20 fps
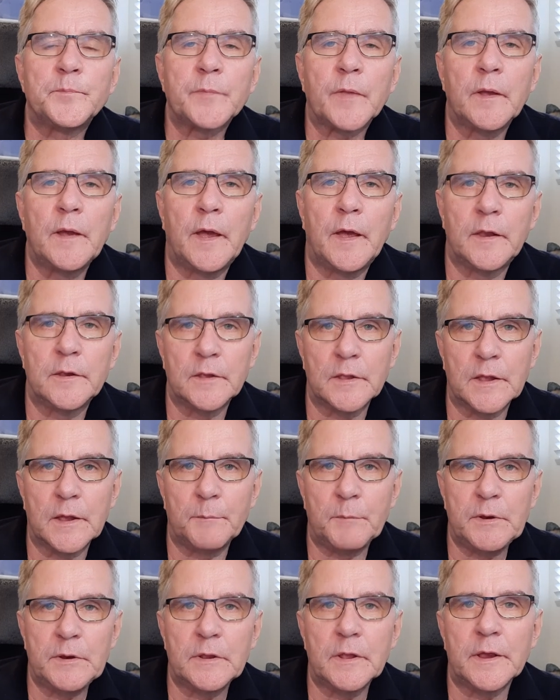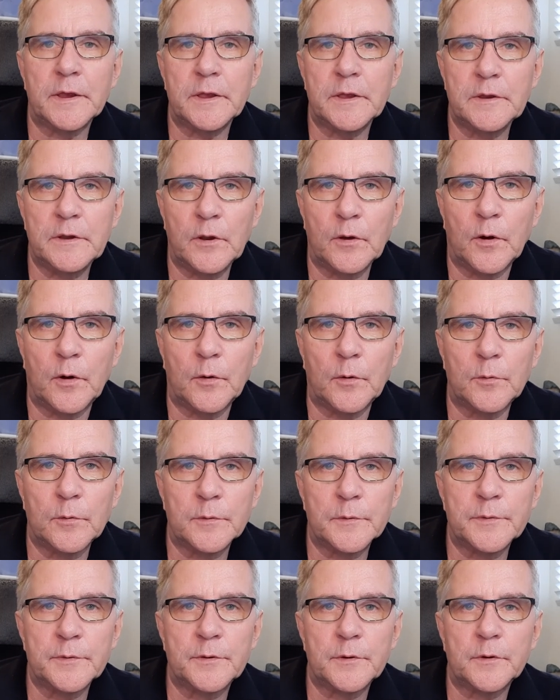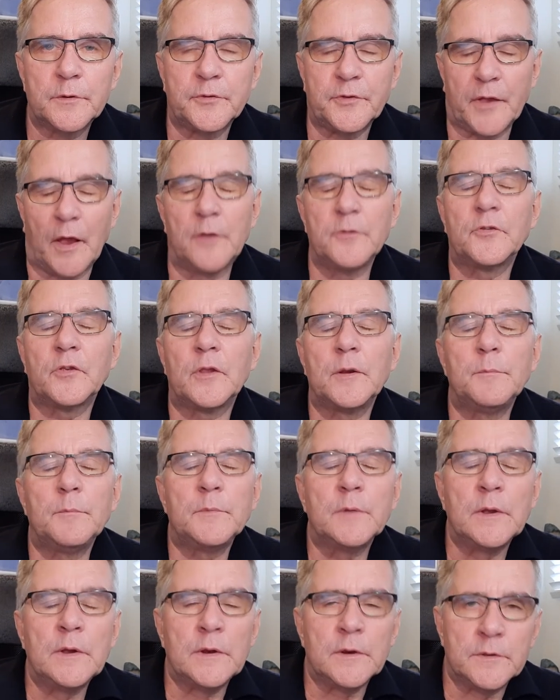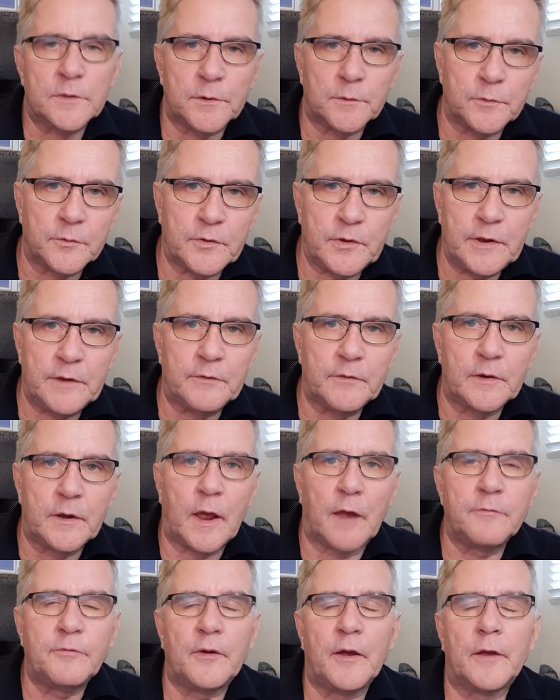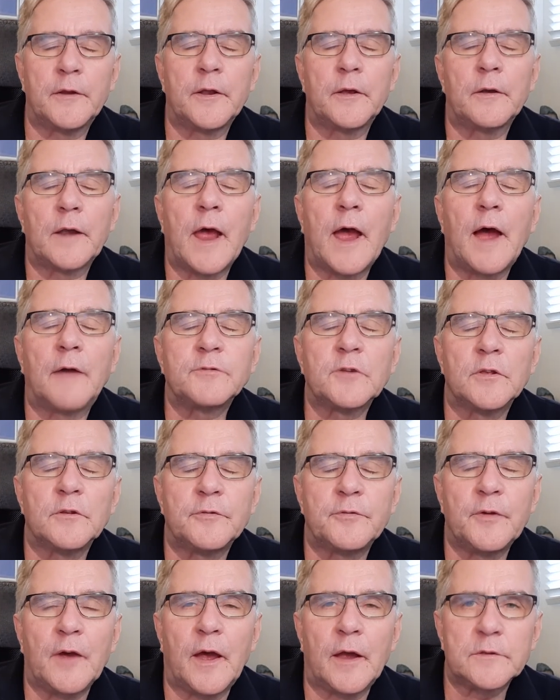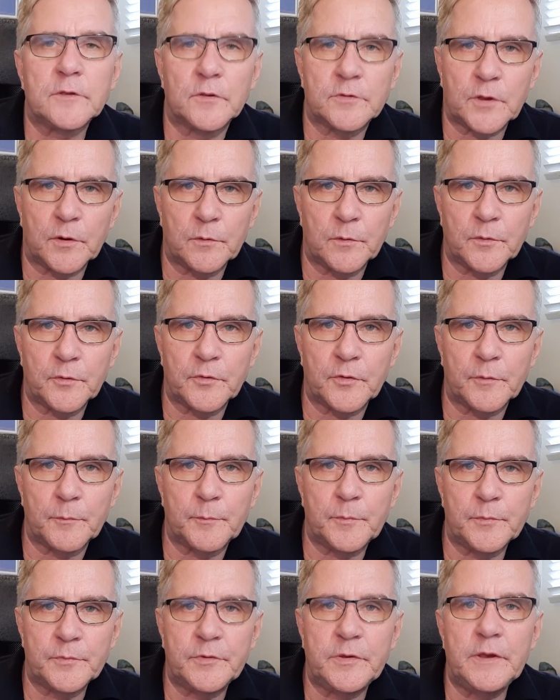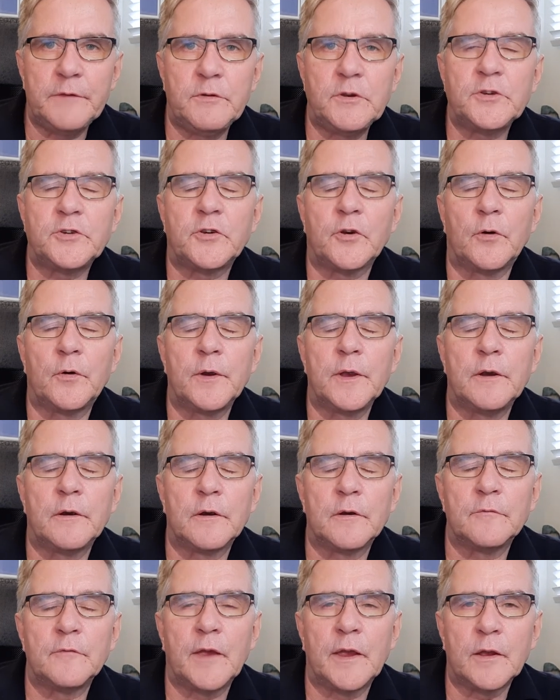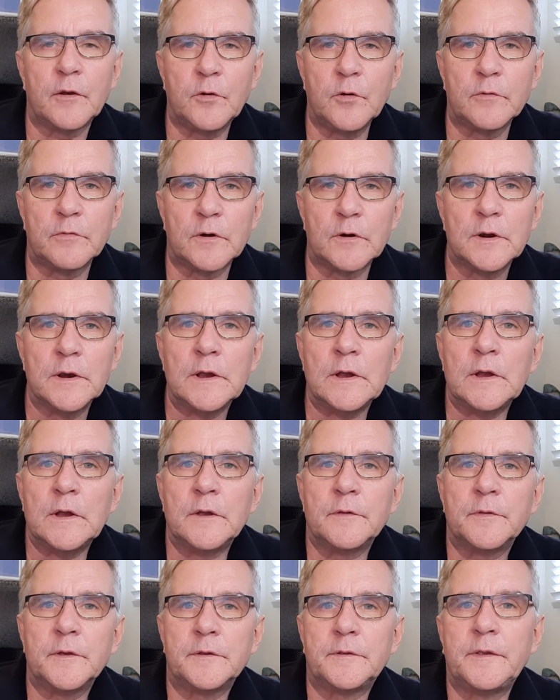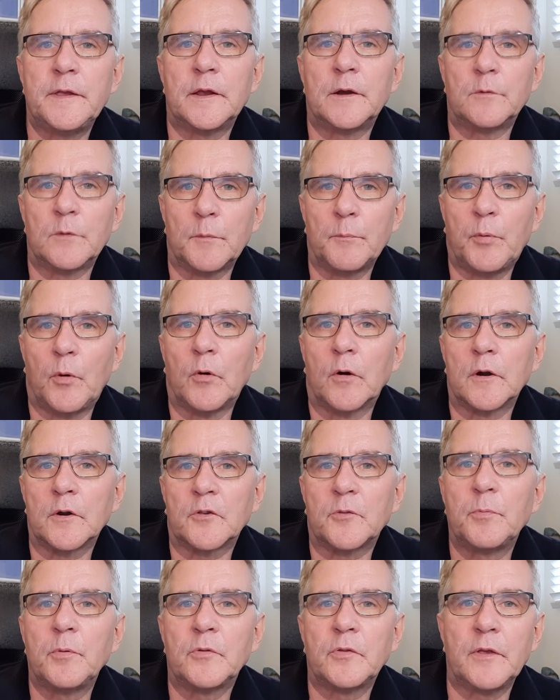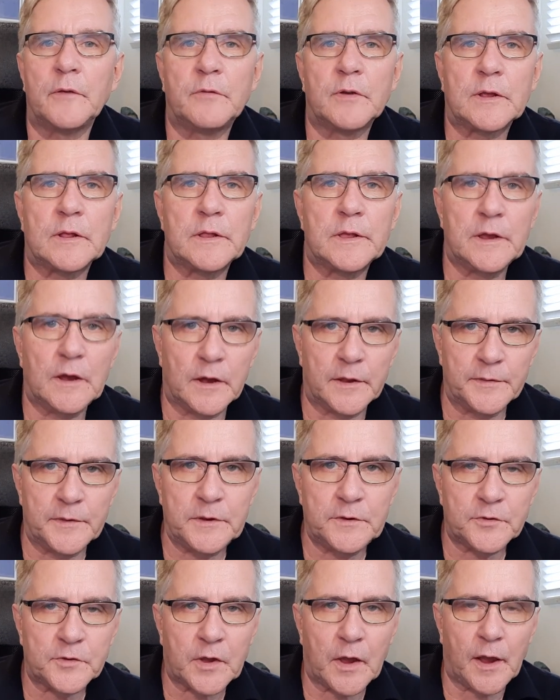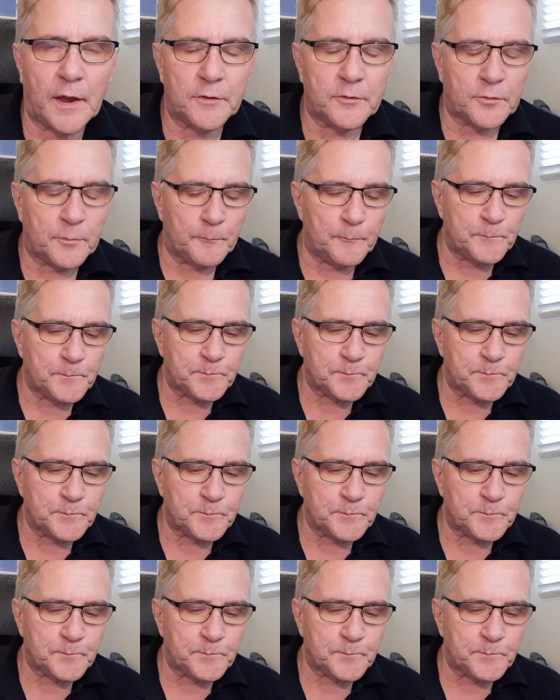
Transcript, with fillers: And let me let you know, there's tons of them. There was even, I found out after the fact that there was a TV show here in Vancouver that did a report specifically on these guys.